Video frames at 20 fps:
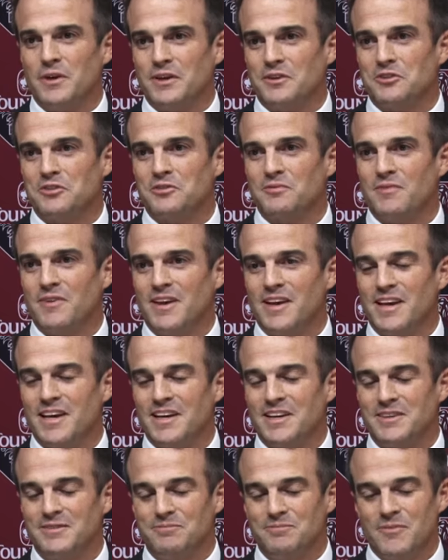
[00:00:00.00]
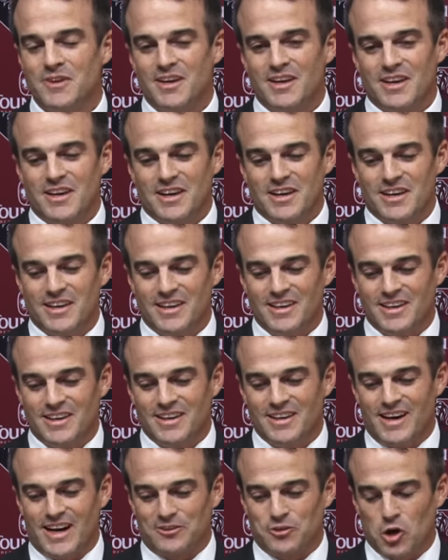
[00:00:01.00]
weeks, and
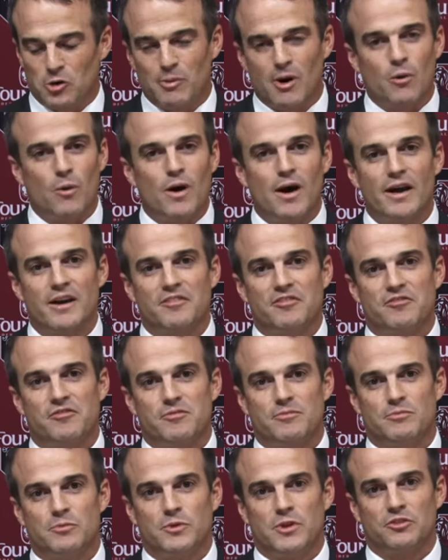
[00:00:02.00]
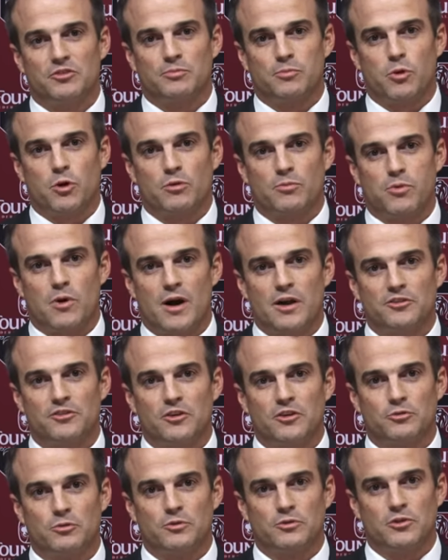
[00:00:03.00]
I told my wife when this
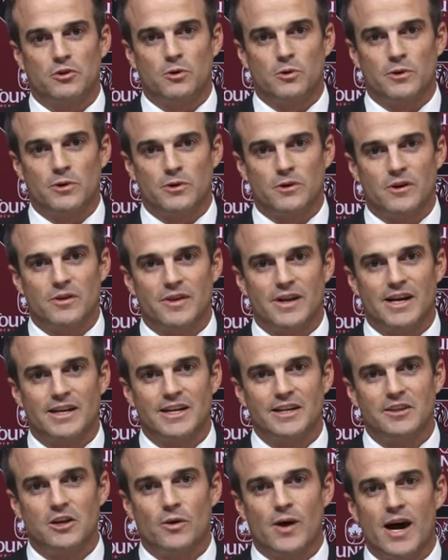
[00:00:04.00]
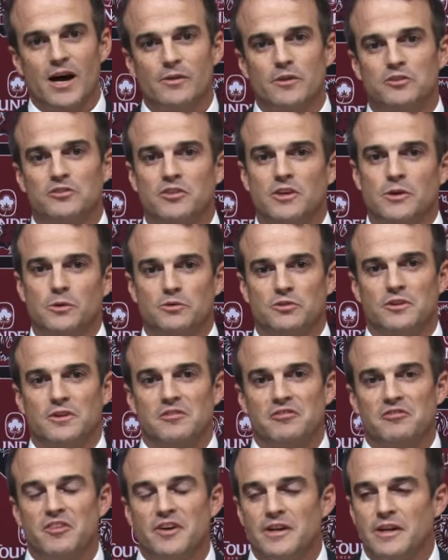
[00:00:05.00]
process was going on that I didn't know how this thing was
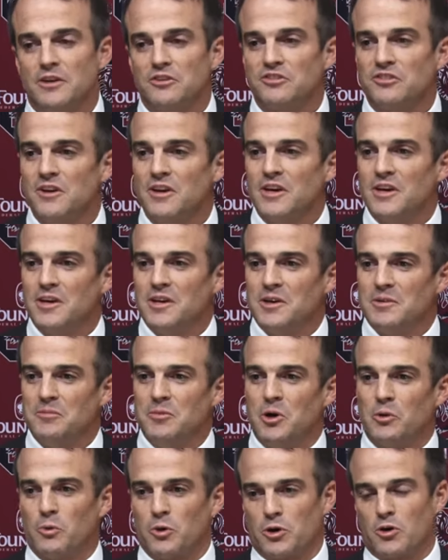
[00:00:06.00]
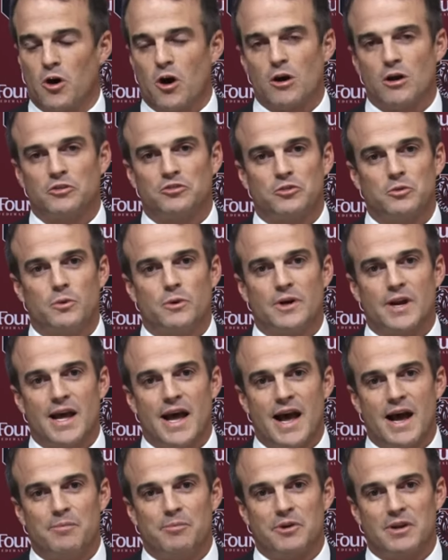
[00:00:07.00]
going to finish, But regardless of what
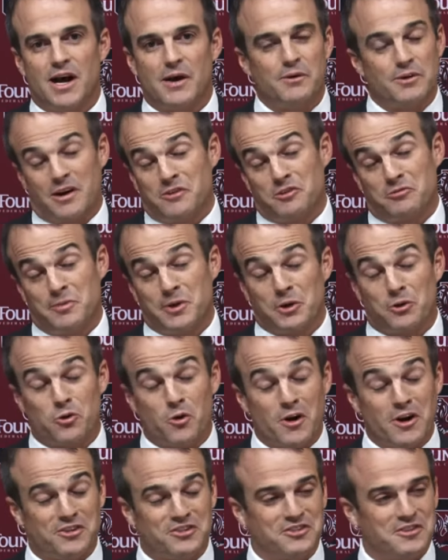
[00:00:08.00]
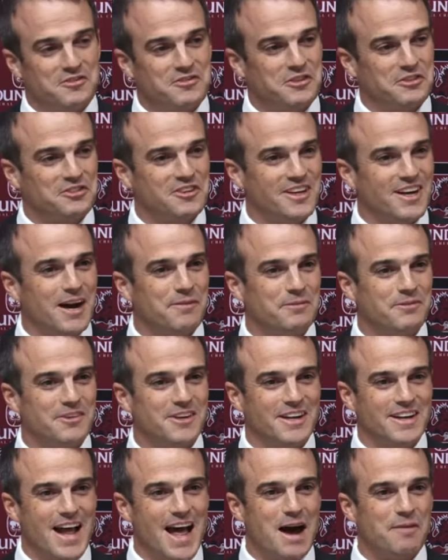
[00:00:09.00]
happened, I would I would have been crushed if this thing
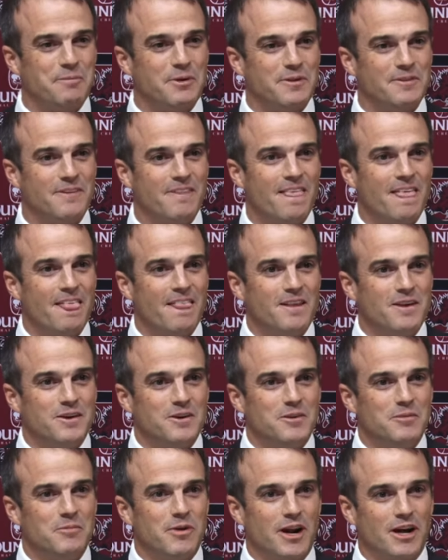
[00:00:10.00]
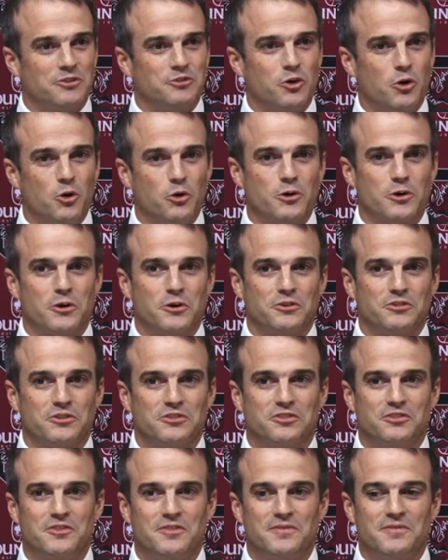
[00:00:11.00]
didn't happen. But I told her
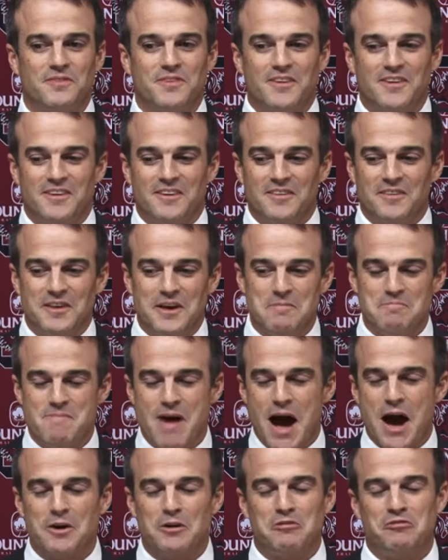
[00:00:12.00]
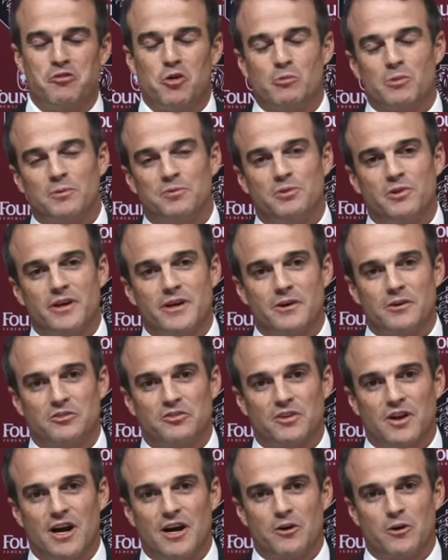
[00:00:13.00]
just the amount of former
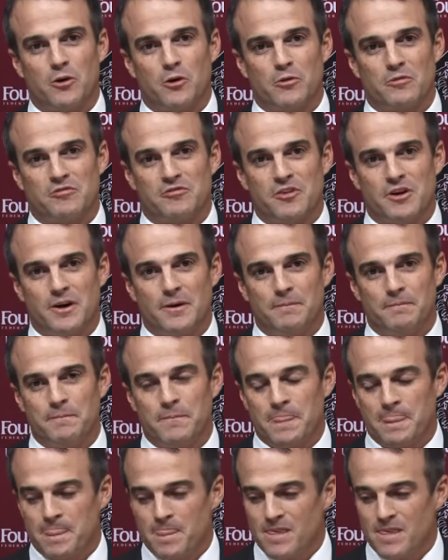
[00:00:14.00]
players that I heard from